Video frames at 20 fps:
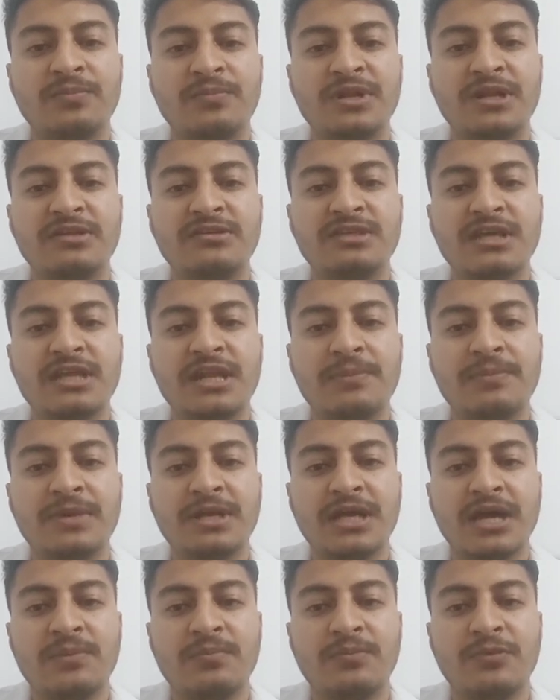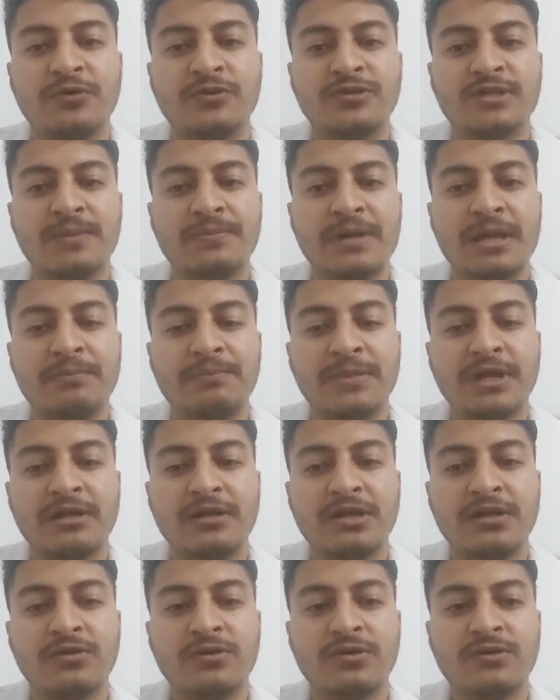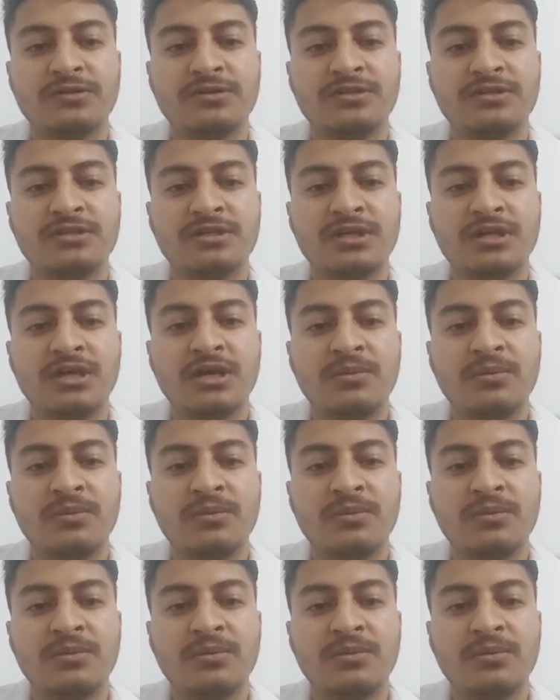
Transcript: presynaptic and postsynaptic neurons;